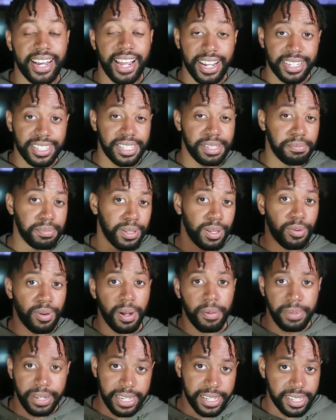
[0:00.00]
actually blow
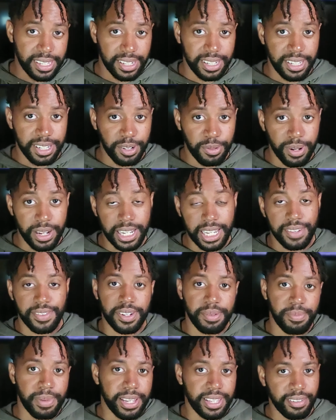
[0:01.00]
up decently quick
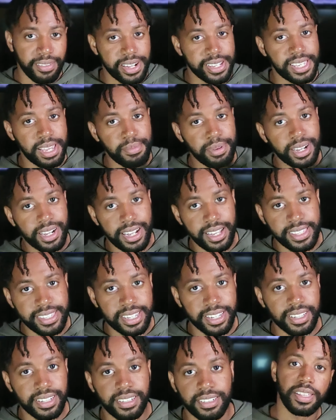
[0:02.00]
if you make the right type of
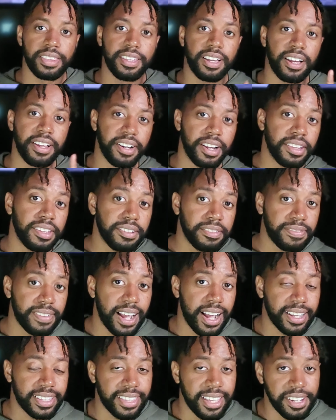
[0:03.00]
content. Another
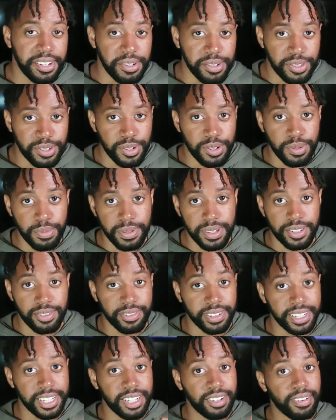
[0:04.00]
fact that YouTube is
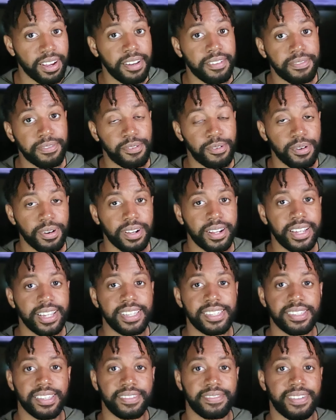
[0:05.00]
really great for
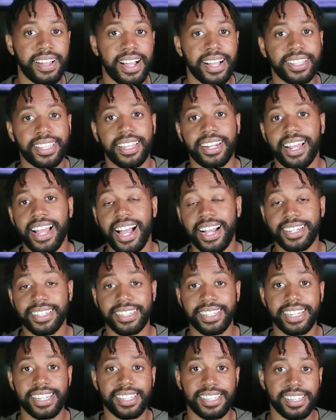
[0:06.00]
is the fact that it
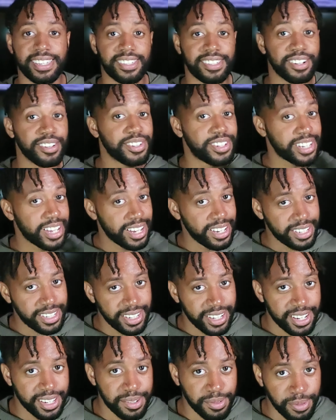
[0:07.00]
actually is a search
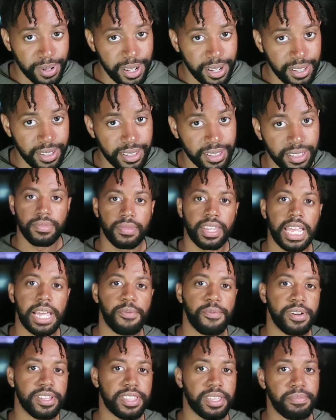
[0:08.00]
engine as well.
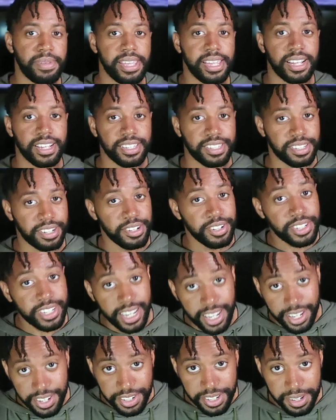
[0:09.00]
And with it being a
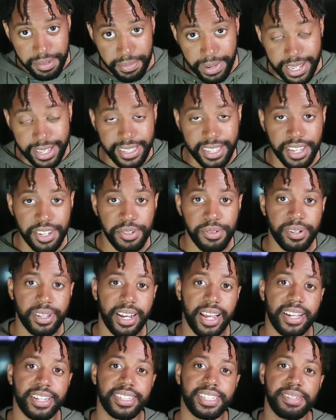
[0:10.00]
search engine means that you could
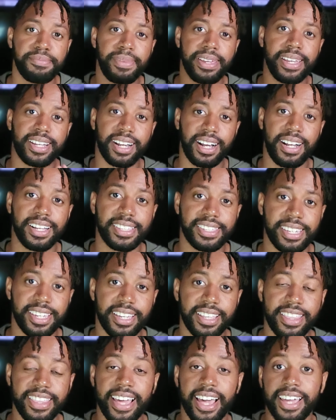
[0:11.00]
actually make
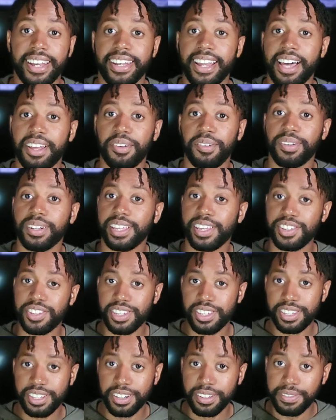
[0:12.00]
content that not only is
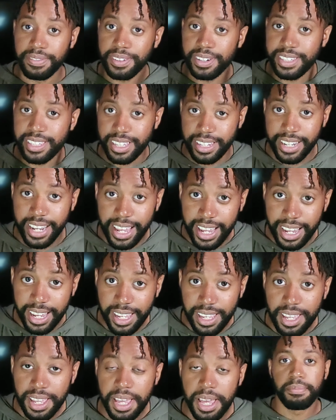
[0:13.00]
just good for
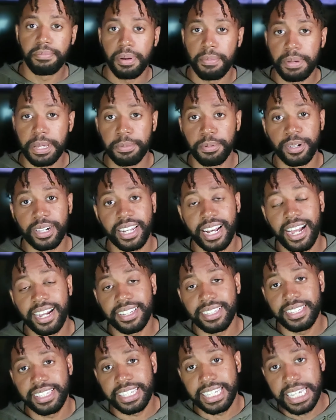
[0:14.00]
today, but people could
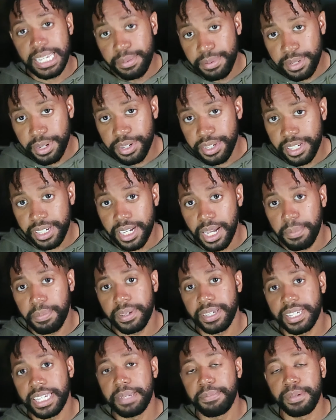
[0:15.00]
actually keep searching up
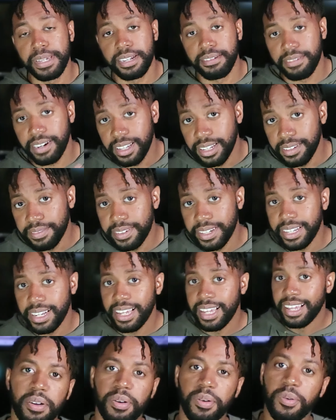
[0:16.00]
and keep being relevant
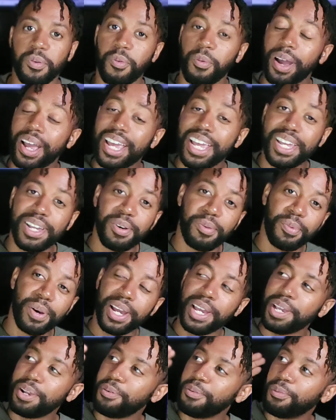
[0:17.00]

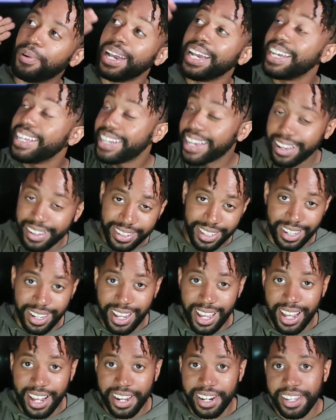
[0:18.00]
way down the
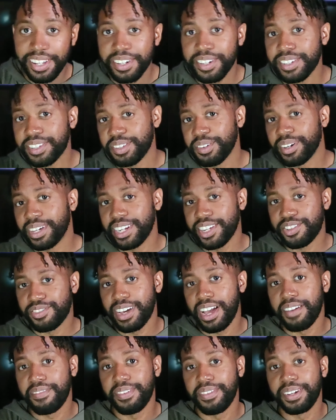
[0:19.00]
line, and you're still getting
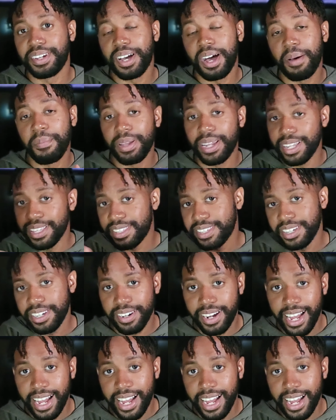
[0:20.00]
traffic coming into your